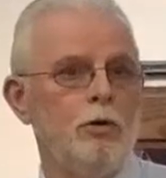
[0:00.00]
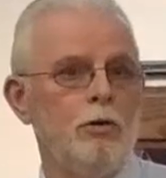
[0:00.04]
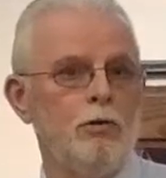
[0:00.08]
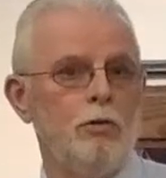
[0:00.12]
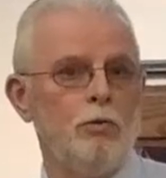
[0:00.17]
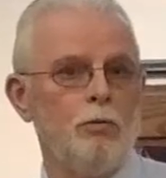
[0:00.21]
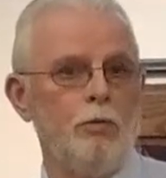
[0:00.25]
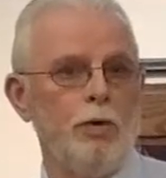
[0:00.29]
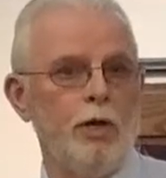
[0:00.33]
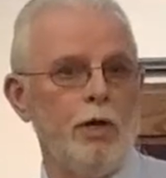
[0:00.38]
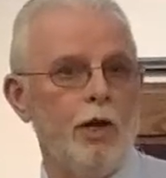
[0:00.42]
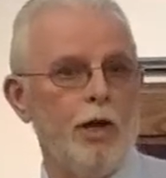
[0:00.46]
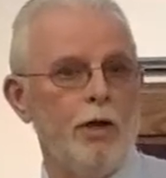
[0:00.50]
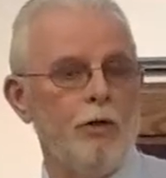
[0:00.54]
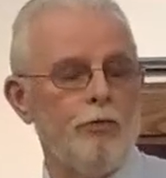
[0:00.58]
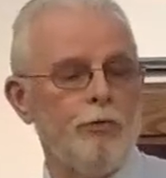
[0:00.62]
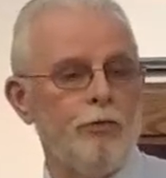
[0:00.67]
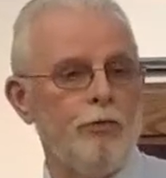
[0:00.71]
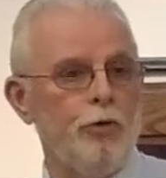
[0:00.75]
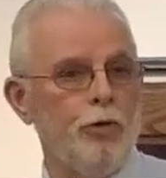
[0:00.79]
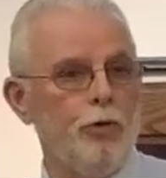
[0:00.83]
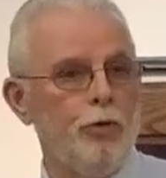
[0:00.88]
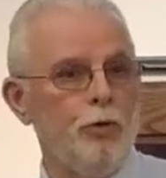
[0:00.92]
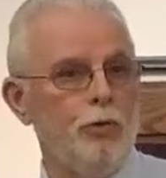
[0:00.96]
so we can have
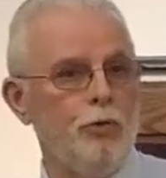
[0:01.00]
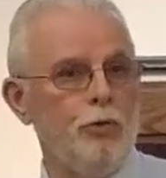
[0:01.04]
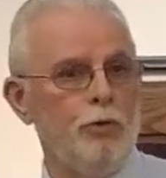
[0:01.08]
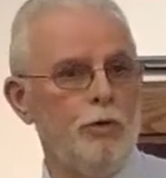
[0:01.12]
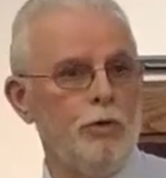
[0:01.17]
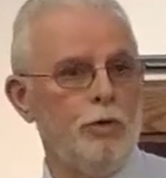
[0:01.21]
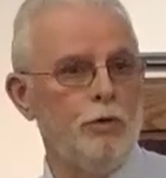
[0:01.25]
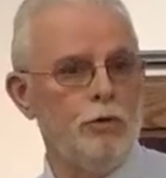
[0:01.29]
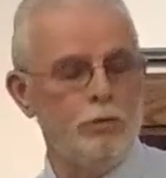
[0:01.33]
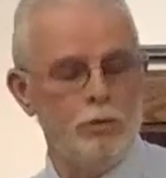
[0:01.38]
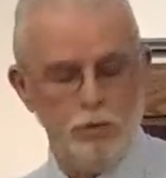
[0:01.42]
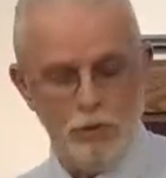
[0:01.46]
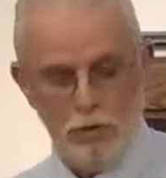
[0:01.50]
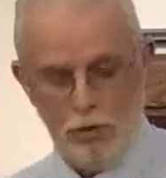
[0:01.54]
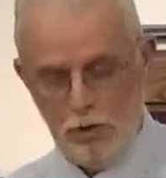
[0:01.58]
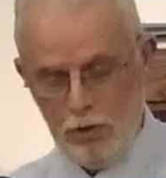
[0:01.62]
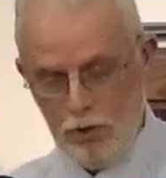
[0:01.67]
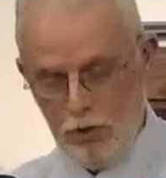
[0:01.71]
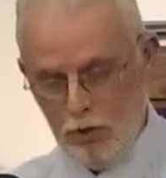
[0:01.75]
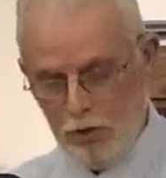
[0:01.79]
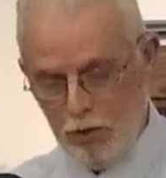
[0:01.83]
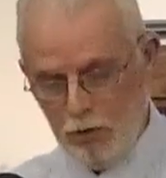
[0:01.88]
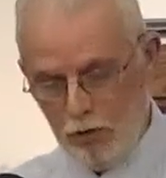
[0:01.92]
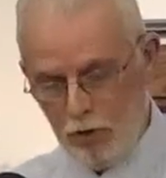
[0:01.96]
food,
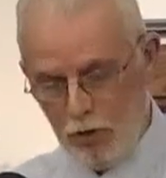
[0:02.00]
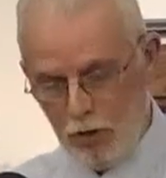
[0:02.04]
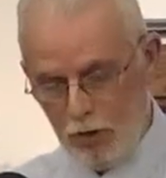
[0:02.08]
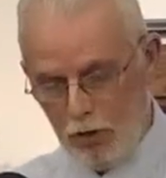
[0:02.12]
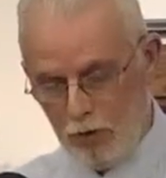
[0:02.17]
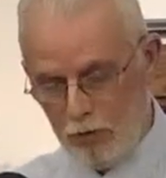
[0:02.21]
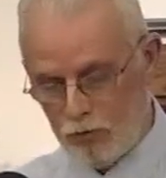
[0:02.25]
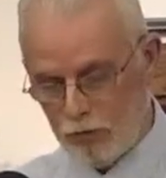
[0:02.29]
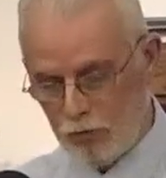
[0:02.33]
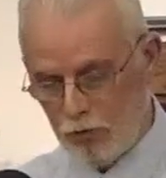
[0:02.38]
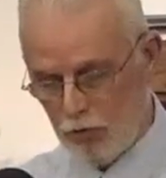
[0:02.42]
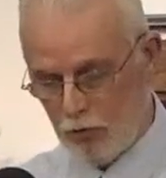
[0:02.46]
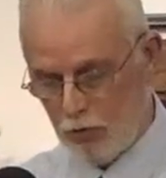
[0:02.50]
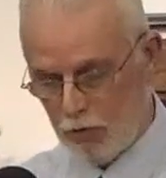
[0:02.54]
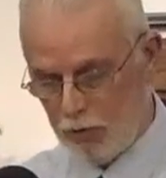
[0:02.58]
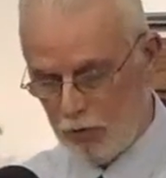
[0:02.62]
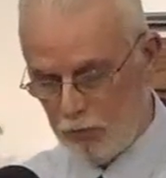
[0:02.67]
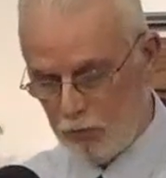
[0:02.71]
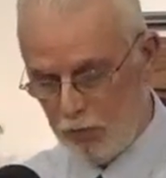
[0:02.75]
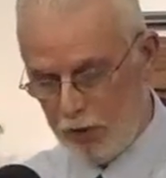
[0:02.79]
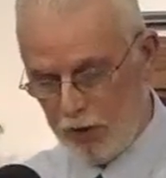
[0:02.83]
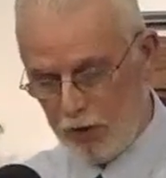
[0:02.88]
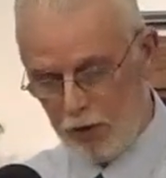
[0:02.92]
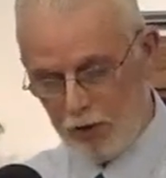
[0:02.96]
and so
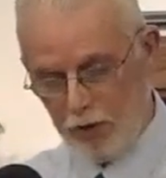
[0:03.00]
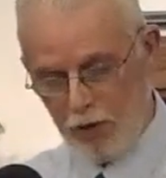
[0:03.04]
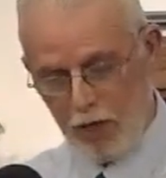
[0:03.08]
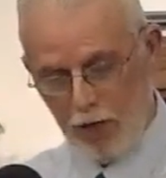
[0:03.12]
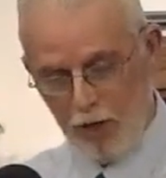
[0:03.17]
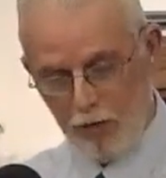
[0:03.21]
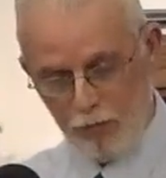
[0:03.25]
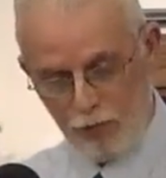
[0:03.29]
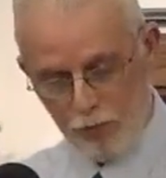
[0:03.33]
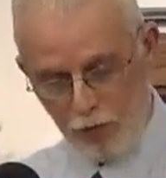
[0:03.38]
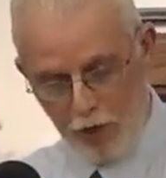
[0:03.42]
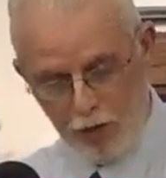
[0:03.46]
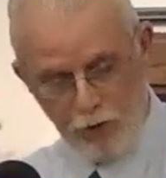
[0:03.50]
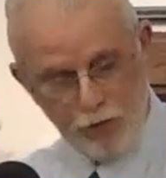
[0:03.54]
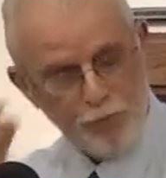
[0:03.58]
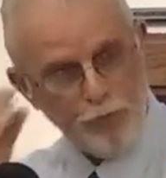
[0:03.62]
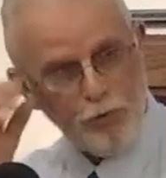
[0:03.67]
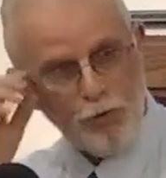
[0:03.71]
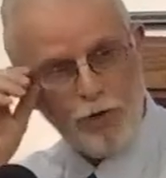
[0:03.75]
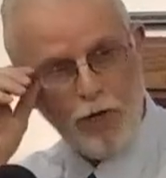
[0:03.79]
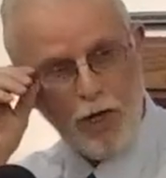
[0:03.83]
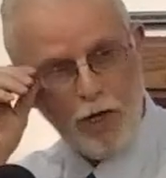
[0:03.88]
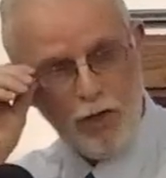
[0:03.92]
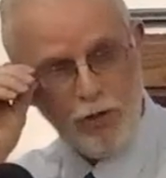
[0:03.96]
that we can have
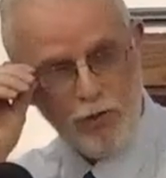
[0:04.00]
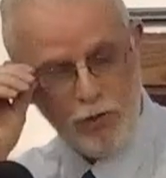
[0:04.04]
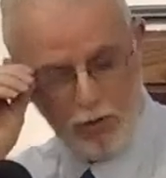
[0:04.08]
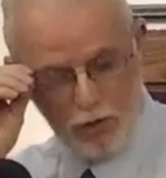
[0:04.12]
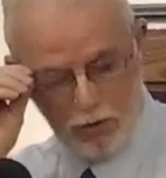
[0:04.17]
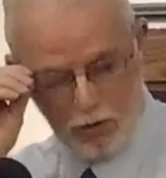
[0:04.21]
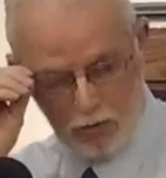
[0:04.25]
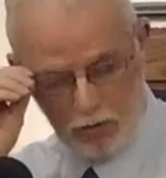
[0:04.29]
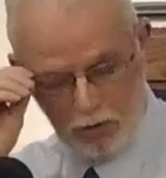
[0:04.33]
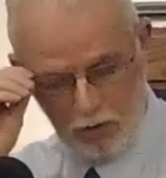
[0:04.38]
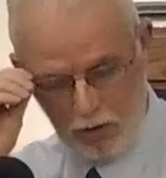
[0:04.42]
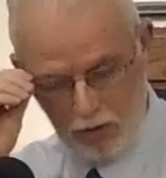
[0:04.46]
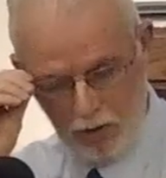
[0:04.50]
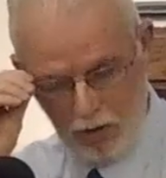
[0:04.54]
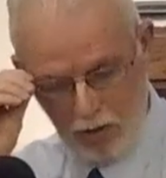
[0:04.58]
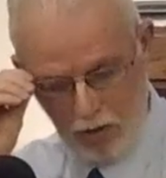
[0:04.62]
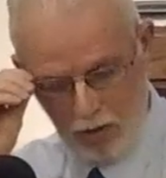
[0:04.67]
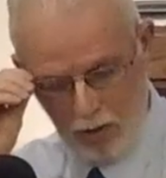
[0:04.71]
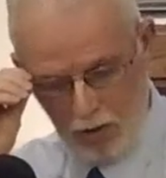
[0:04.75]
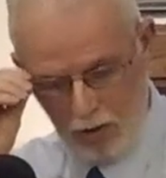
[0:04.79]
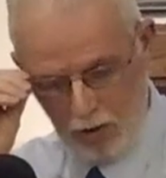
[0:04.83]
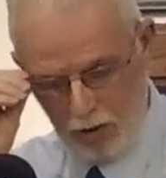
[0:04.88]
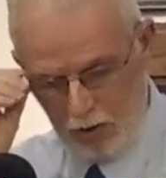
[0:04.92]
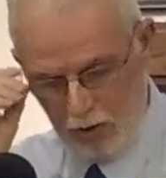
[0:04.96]
transportation.
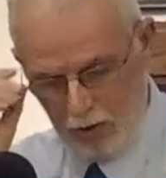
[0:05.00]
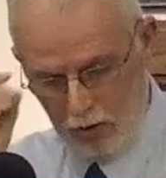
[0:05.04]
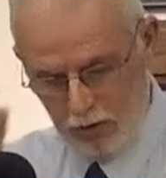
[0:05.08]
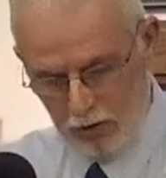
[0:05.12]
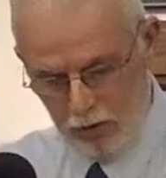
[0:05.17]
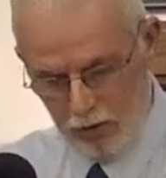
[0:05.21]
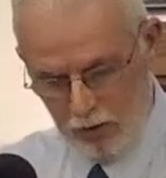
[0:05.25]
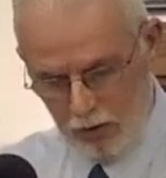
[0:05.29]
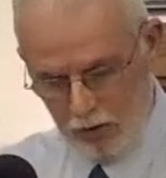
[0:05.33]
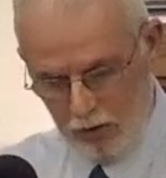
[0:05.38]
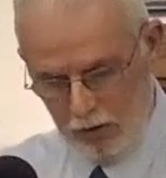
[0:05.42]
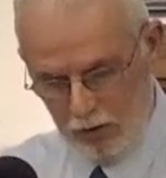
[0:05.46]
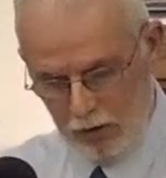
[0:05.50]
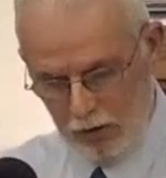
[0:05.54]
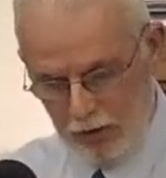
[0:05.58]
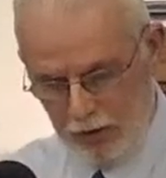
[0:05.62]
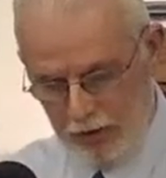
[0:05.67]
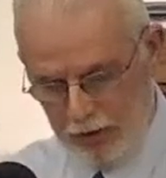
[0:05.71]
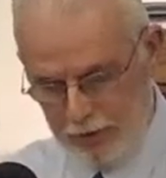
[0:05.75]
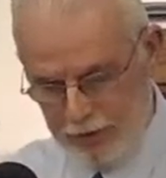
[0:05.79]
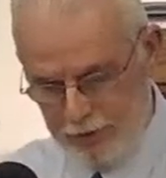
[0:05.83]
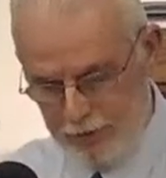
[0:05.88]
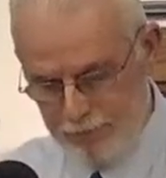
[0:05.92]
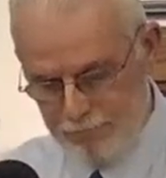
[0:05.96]

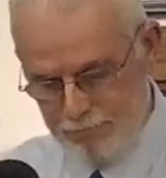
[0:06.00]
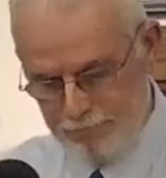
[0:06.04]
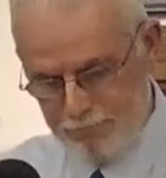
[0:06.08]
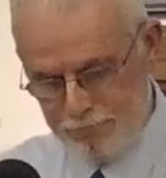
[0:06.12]
Uh,